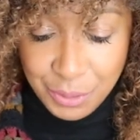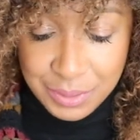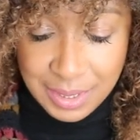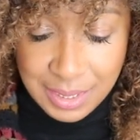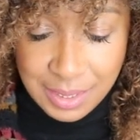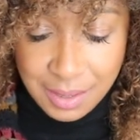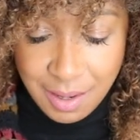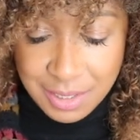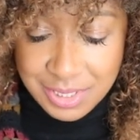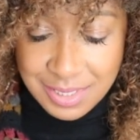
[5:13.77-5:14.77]
on their
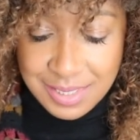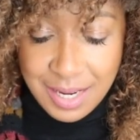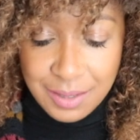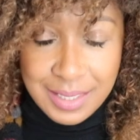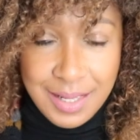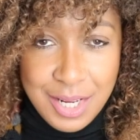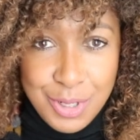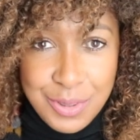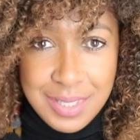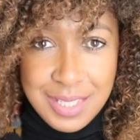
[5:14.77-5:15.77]
last sale and I
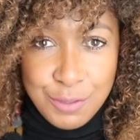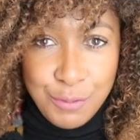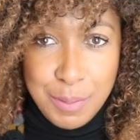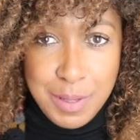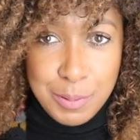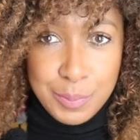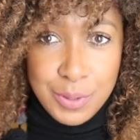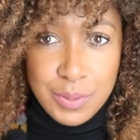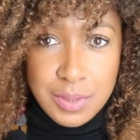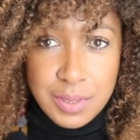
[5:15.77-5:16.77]
got these Free People
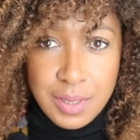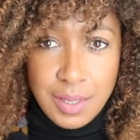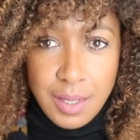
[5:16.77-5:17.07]
boots.